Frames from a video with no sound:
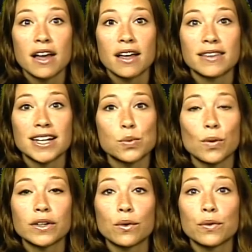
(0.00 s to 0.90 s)
That
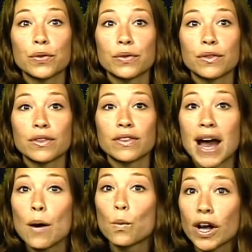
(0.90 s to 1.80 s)

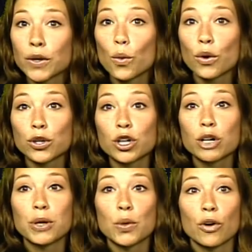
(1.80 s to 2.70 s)
one order
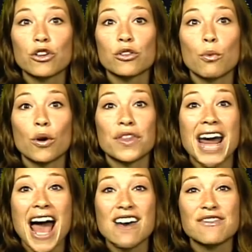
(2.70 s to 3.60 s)
could be worth more
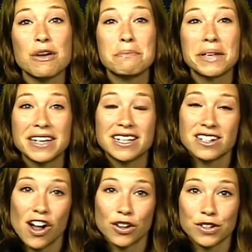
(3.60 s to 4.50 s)
than
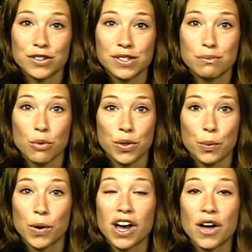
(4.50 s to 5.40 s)
$500,000. More
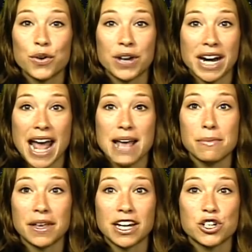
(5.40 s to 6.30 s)
than
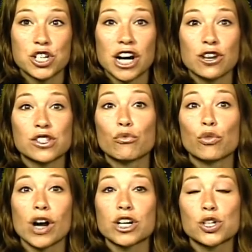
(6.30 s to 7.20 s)
108 million shares of
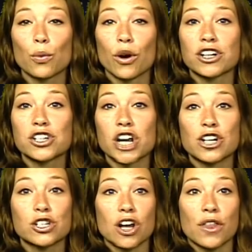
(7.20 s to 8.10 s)
Thresher were
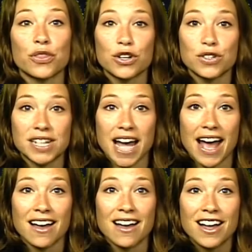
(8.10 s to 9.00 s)
exchanged on
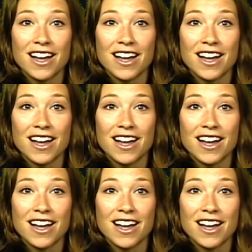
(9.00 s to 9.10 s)
Thursday.